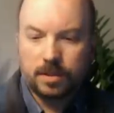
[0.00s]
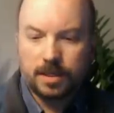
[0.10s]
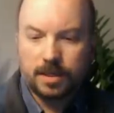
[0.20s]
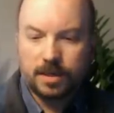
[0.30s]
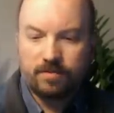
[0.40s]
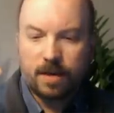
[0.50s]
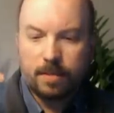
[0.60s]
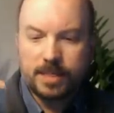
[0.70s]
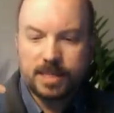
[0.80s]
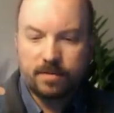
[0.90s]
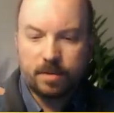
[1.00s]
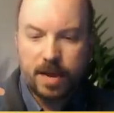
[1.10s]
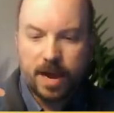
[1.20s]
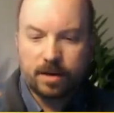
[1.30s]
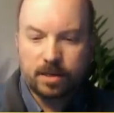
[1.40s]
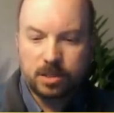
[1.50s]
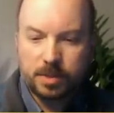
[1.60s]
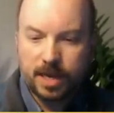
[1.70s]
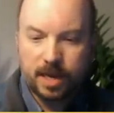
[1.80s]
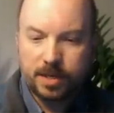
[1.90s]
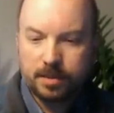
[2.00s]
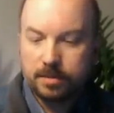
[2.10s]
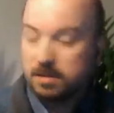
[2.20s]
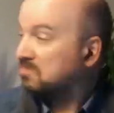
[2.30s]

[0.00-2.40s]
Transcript: 5x7 backgrounds behind me.